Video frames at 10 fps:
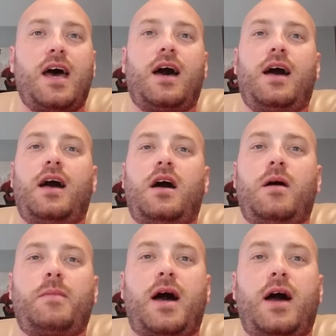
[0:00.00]

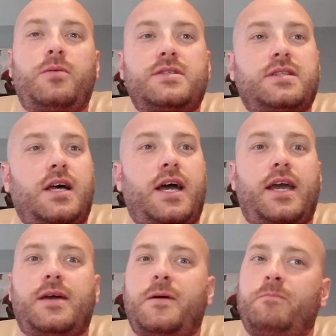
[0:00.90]
I was
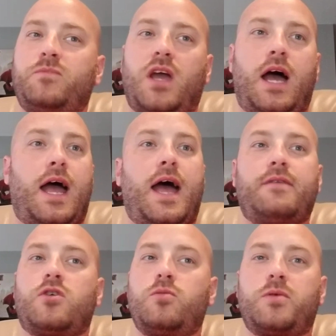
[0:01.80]
like, I
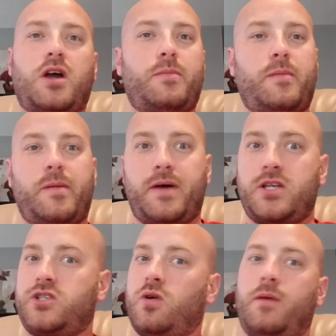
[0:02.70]
have Cooper Kupp on my
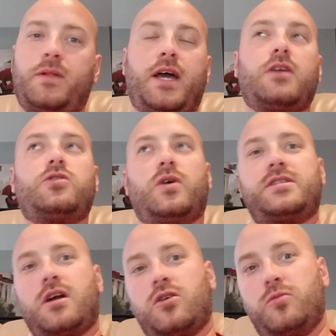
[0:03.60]
bench, so I'm like, do I
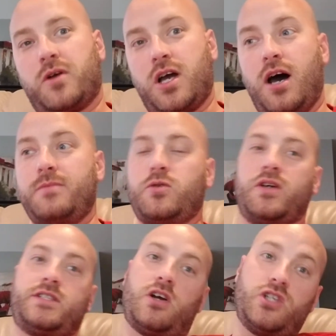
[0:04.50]
start Cooper Kupp? Do I
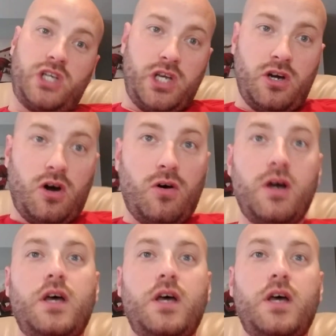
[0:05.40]
start Gio?